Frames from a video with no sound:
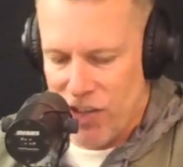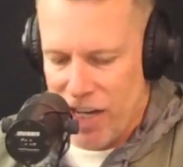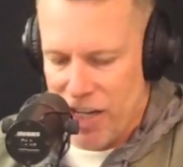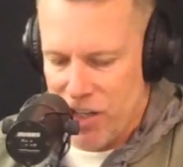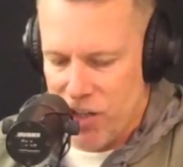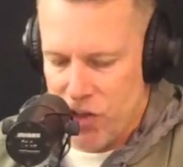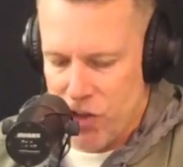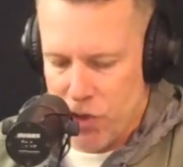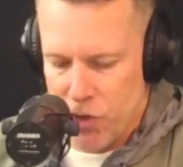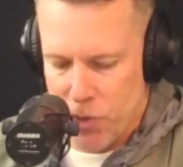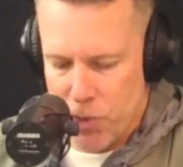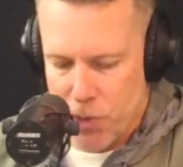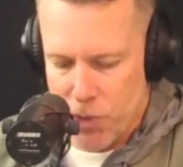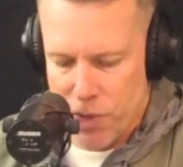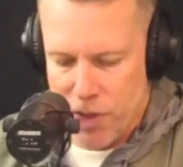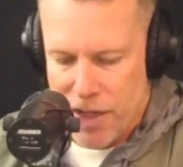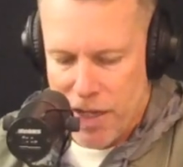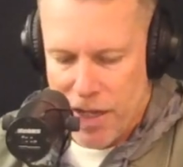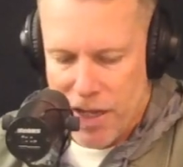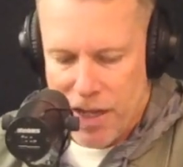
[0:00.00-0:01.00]
Shen
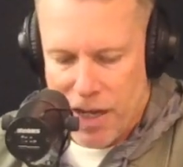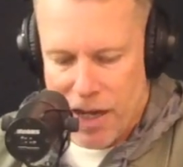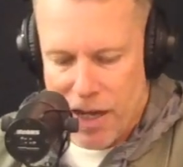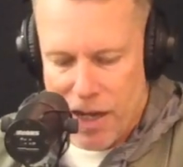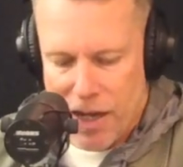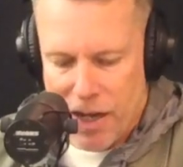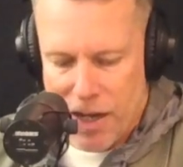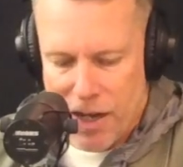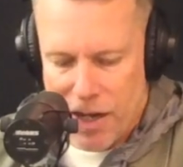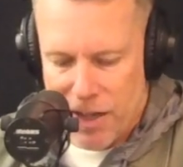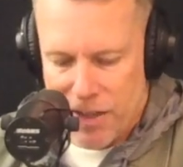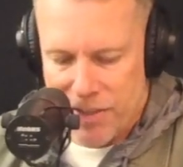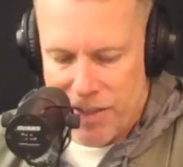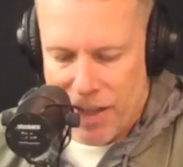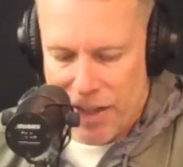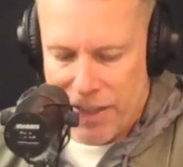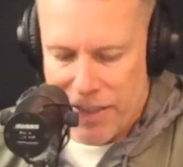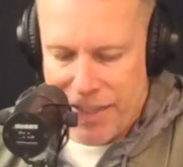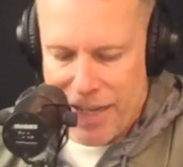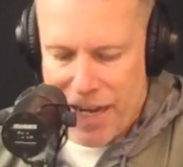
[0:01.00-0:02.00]
Yun.
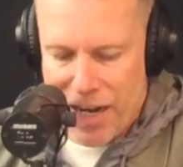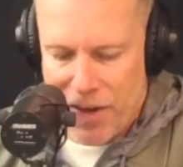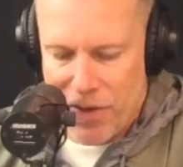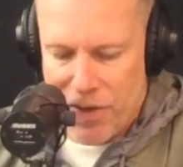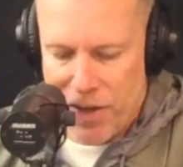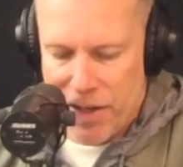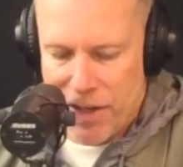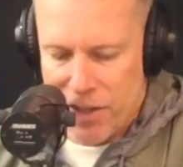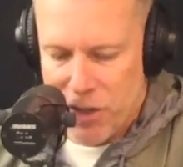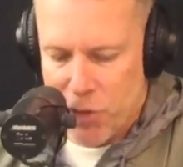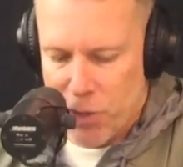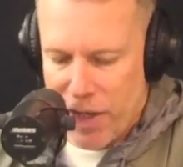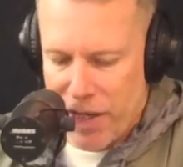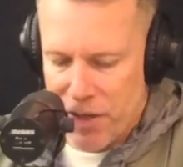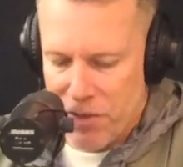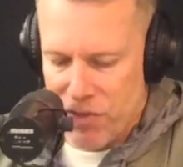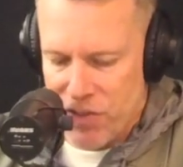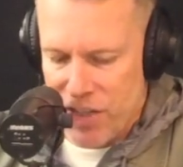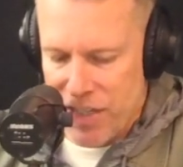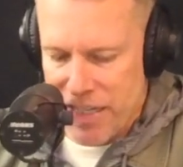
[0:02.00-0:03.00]
Donna Karen,
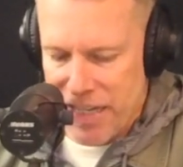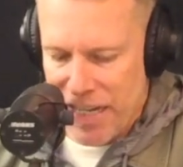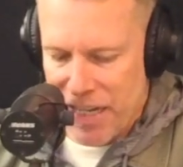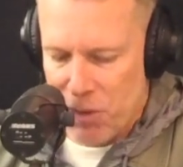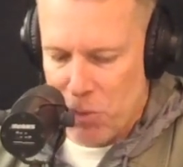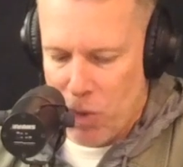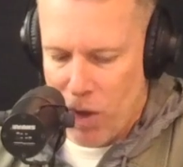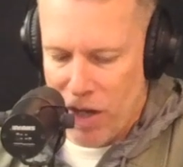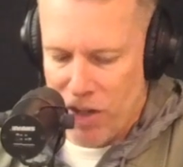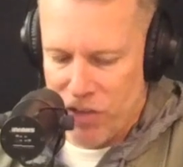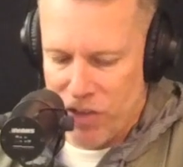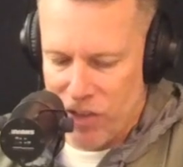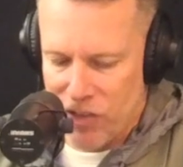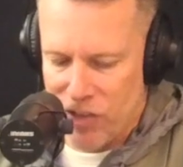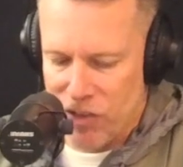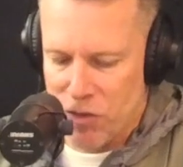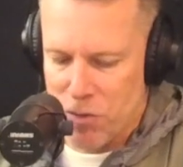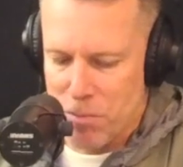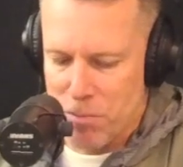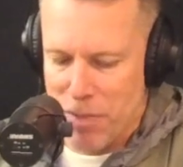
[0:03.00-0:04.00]
creator of DKNY, says
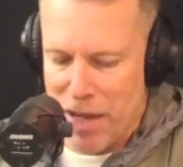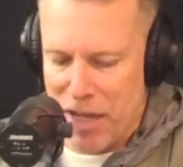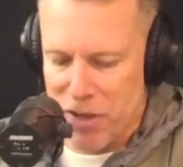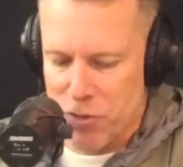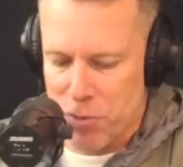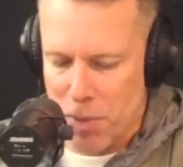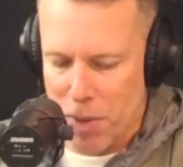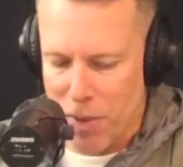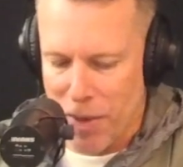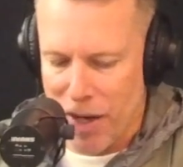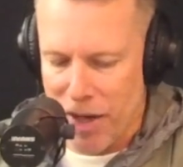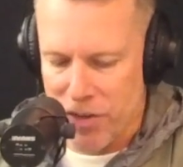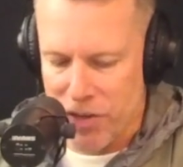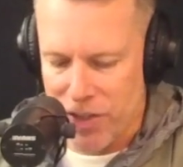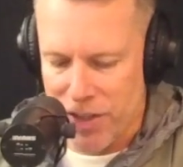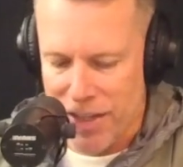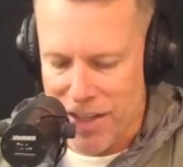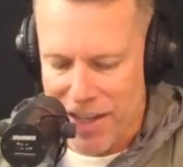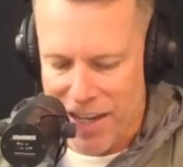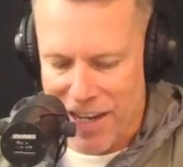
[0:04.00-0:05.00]
it's
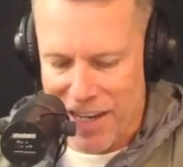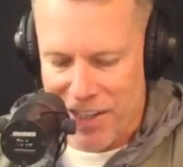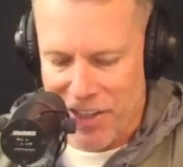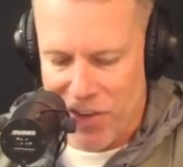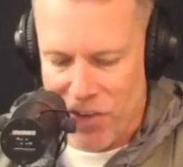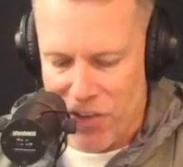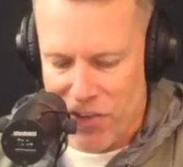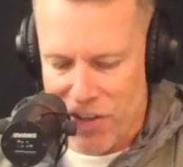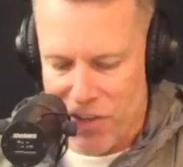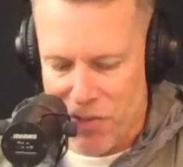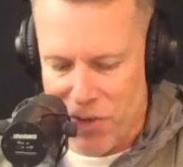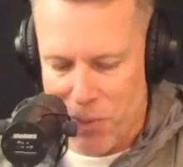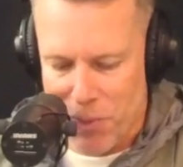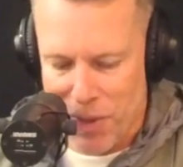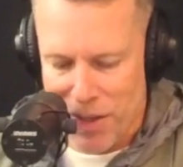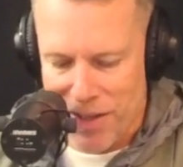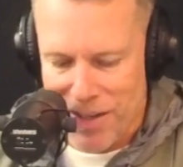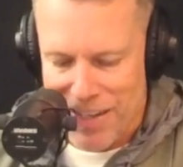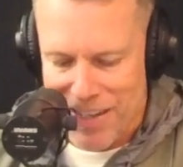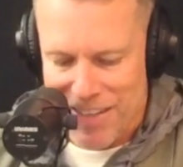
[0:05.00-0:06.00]
mesmerizing. I encourage
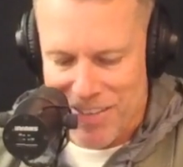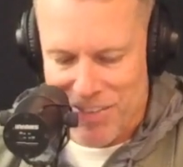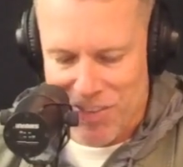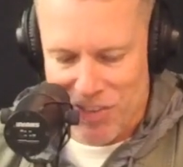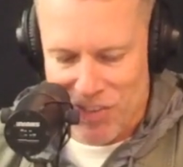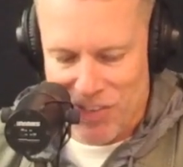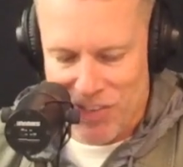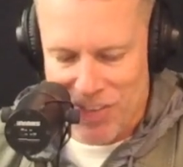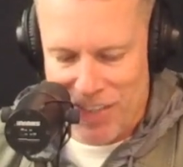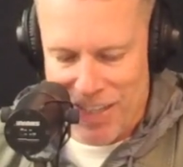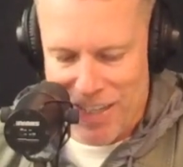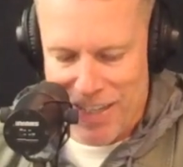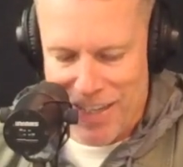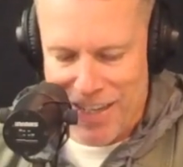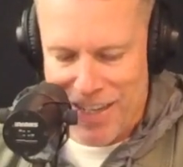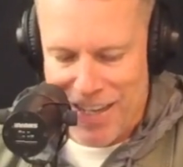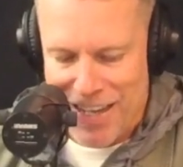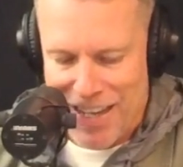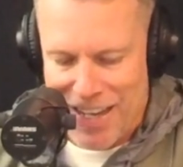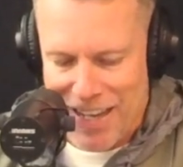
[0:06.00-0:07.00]
everyone to
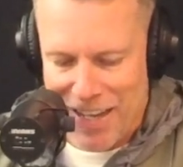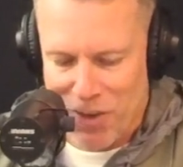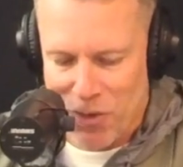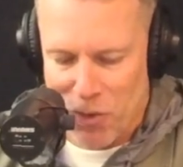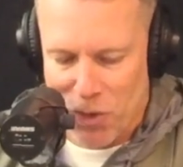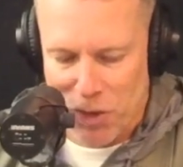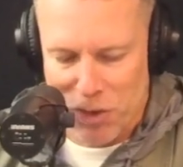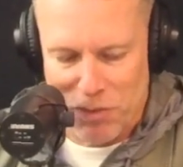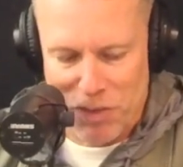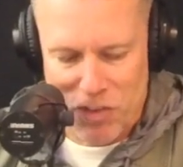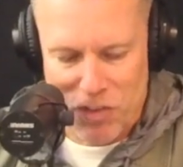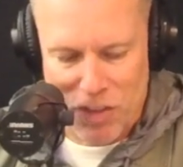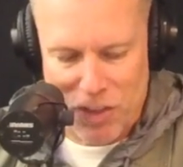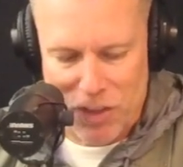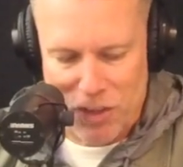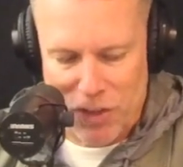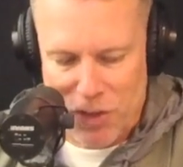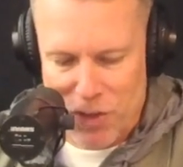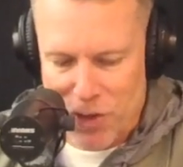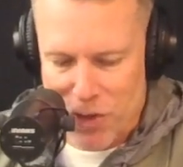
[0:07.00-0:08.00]
see and all of us to
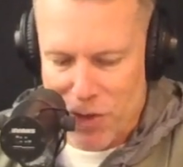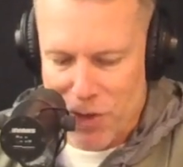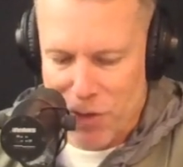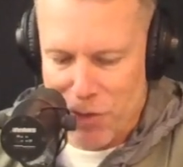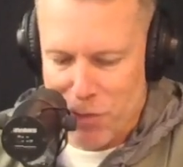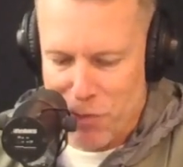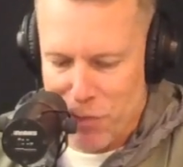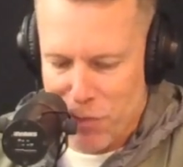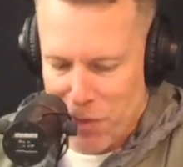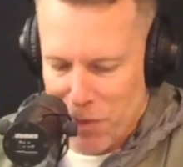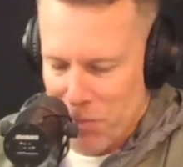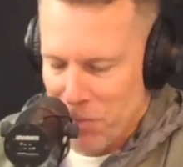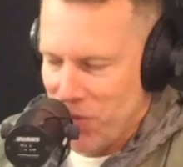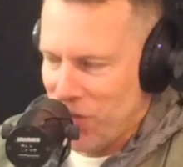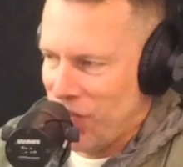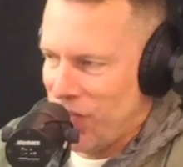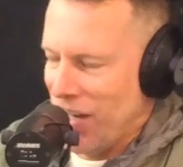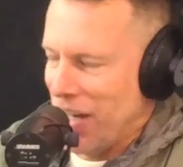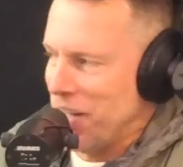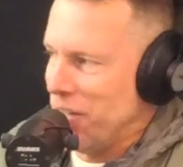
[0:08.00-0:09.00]
learn from
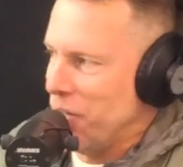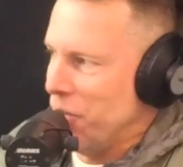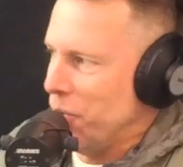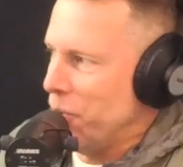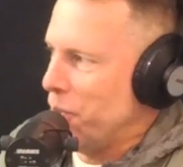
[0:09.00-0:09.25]
Shen Yun.